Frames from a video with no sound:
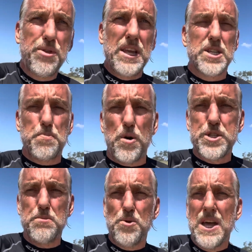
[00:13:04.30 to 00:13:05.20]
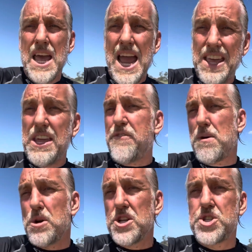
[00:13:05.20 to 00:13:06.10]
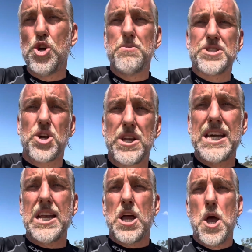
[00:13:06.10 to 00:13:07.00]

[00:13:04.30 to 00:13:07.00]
as possible, and therefore I'm going to assume it's going to get